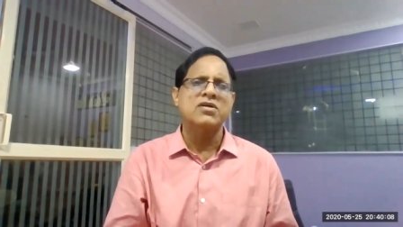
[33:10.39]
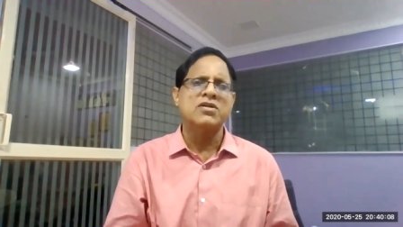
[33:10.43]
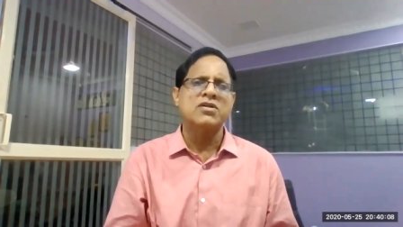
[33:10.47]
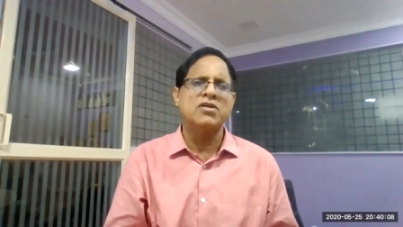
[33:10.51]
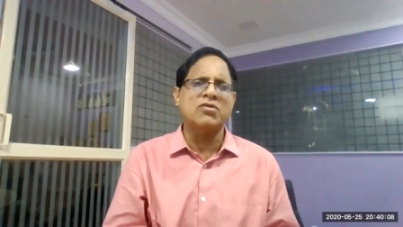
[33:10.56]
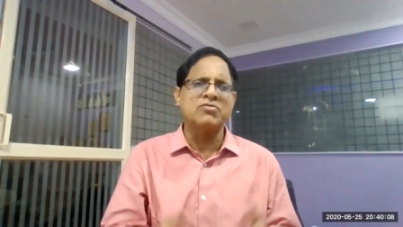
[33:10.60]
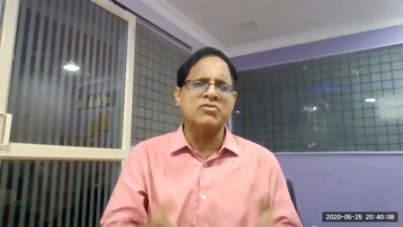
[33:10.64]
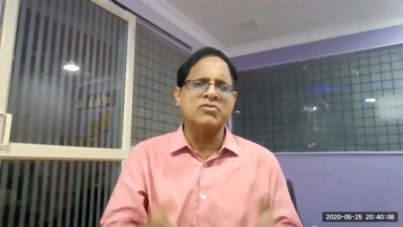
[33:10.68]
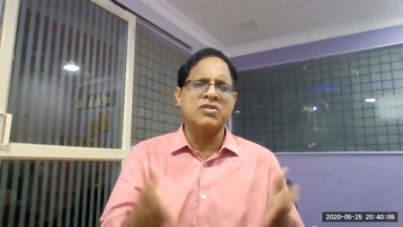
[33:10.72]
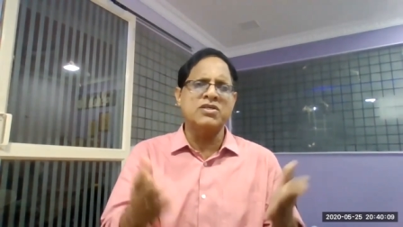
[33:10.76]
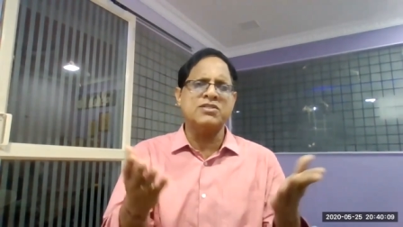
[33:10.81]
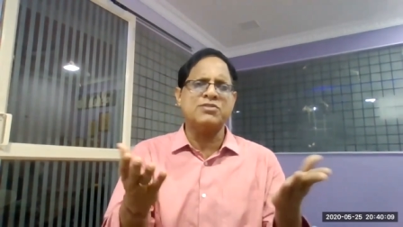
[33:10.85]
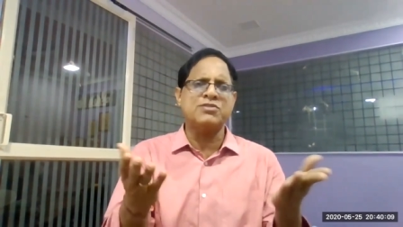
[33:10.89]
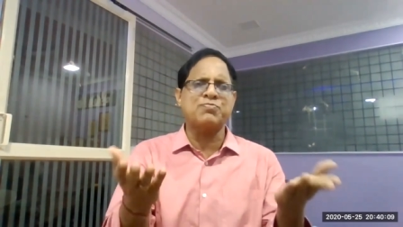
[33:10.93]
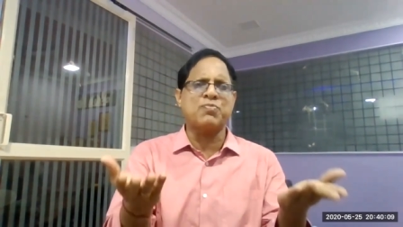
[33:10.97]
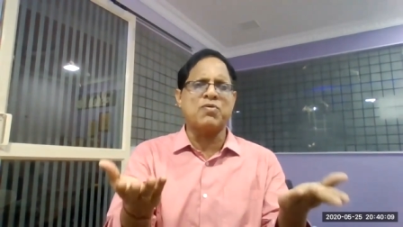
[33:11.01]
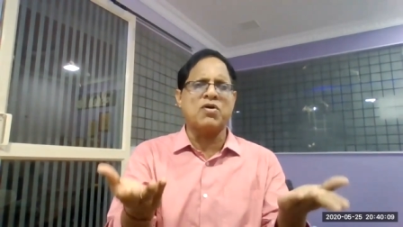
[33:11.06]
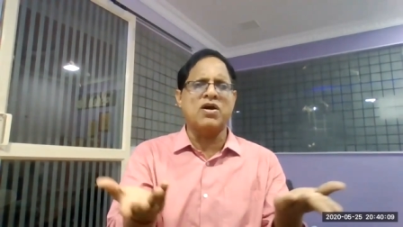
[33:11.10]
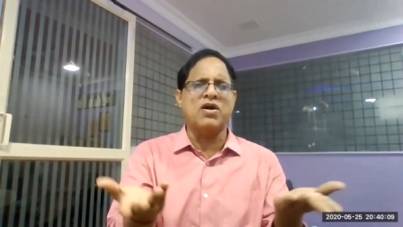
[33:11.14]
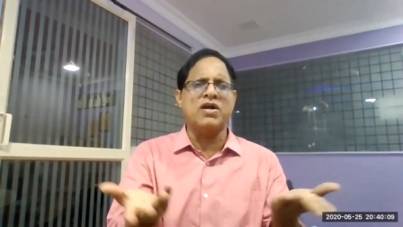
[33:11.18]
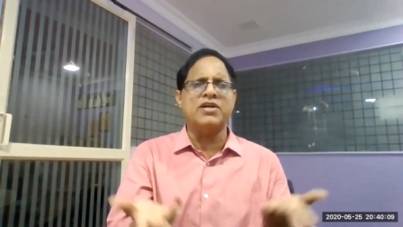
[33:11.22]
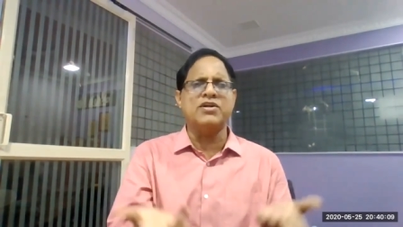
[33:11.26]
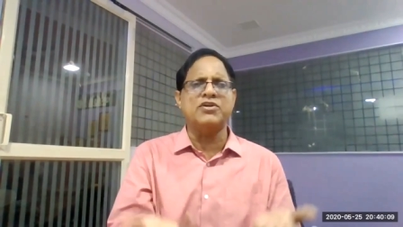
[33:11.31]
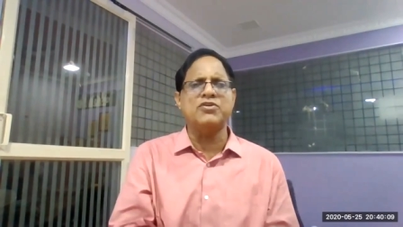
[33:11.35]
Now, this
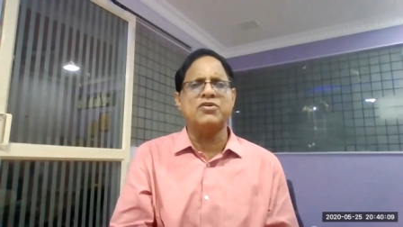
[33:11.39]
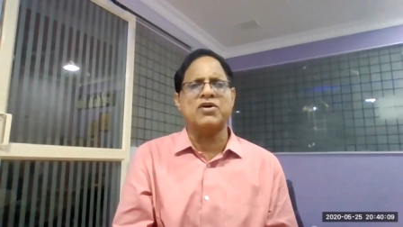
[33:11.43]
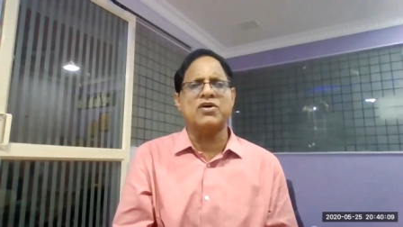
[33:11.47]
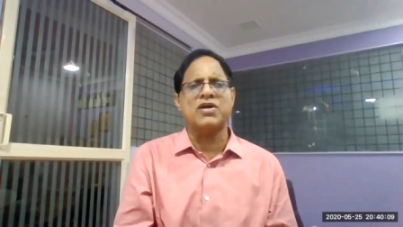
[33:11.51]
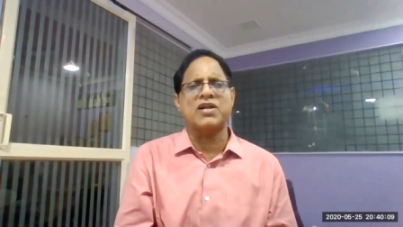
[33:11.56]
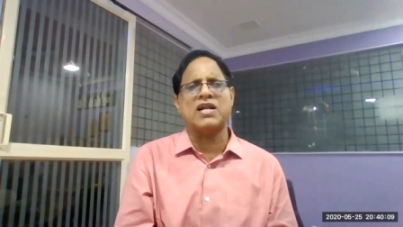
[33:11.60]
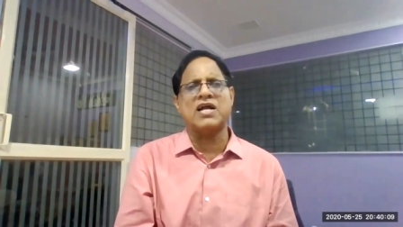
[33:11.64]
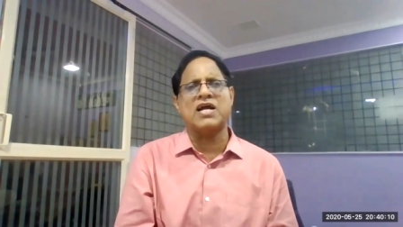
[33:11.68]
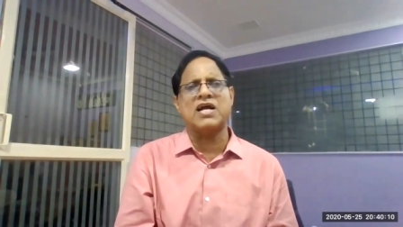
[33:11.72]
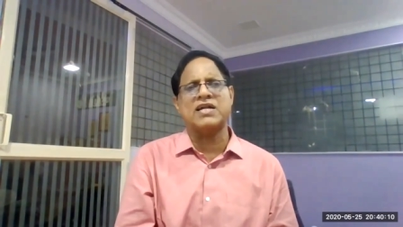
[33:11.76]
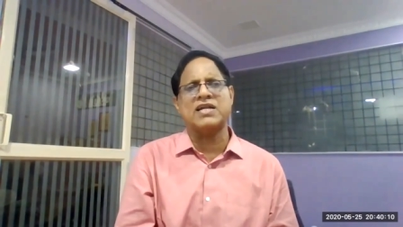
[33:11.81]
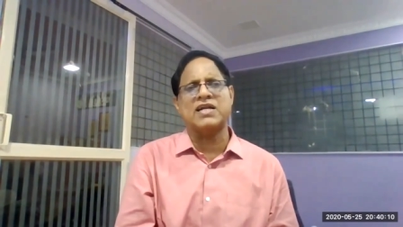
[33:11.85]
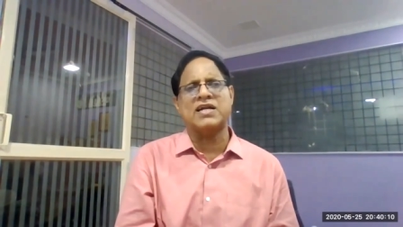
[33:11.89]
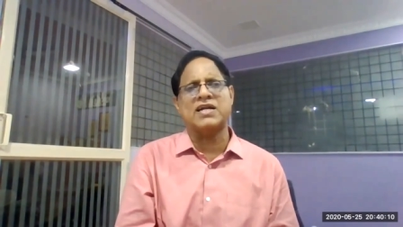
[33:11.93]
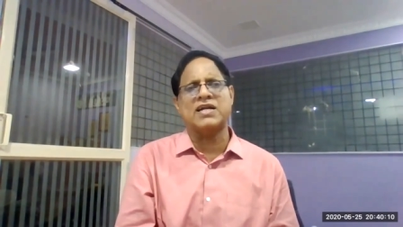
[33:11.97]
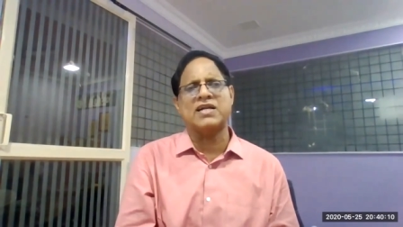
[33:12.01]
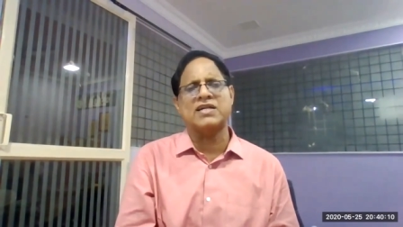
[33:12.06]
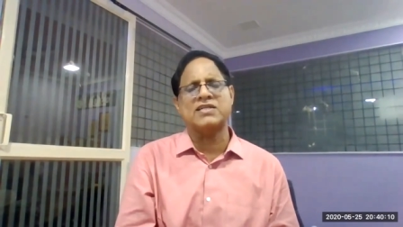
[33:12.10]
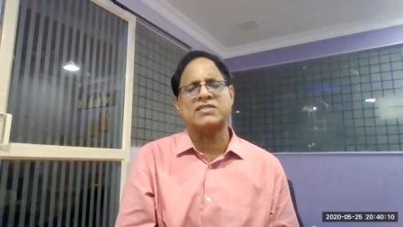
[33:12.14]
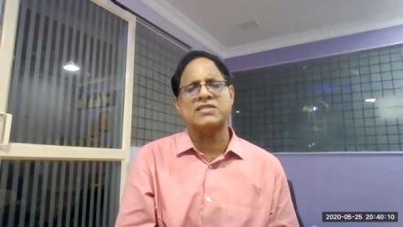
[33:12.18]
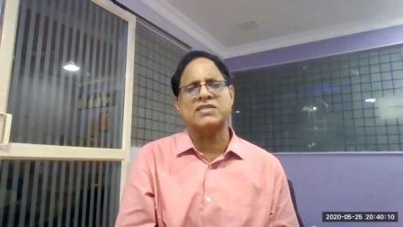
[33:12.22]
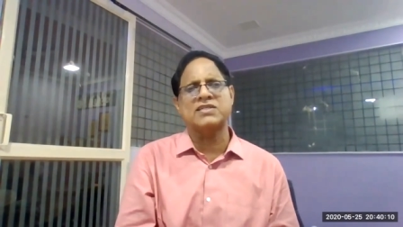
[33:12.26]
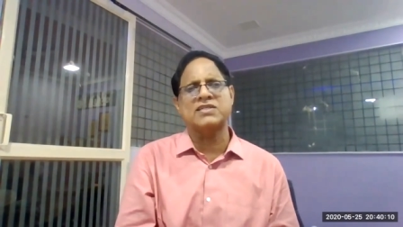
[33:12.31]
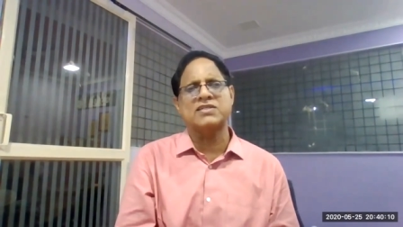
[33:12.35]
point you are not
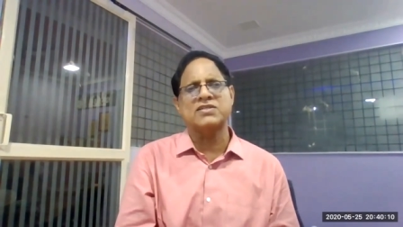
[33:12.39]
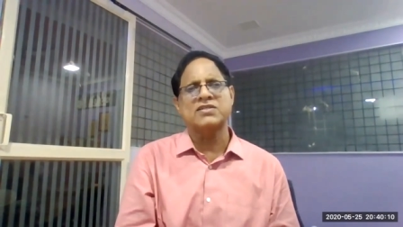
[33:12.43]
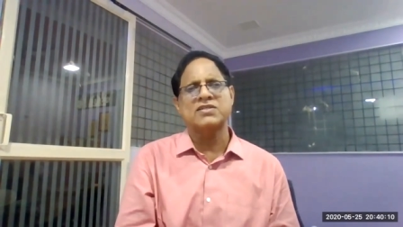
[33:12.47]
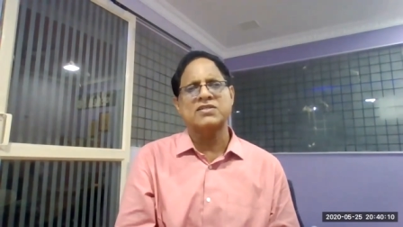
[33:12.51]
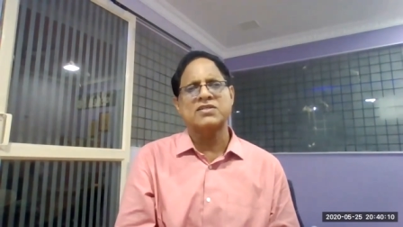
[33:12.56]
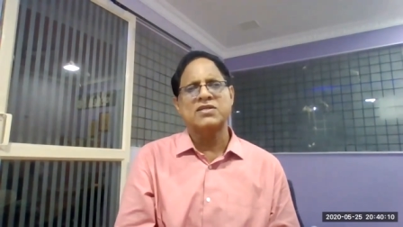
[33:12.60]
addressing